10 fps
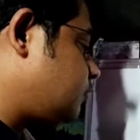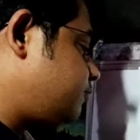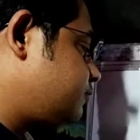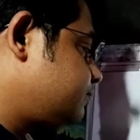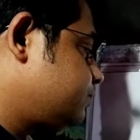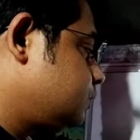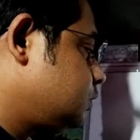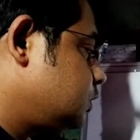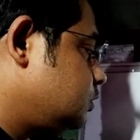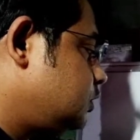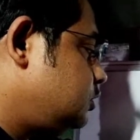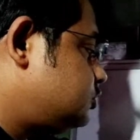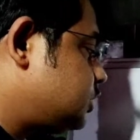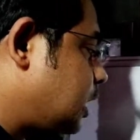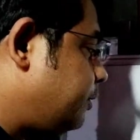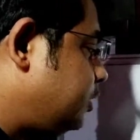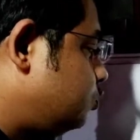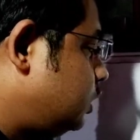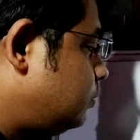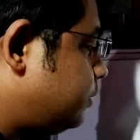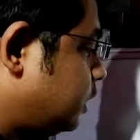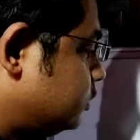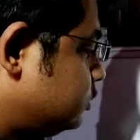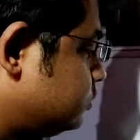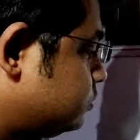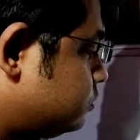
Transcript: off the trabecular branch.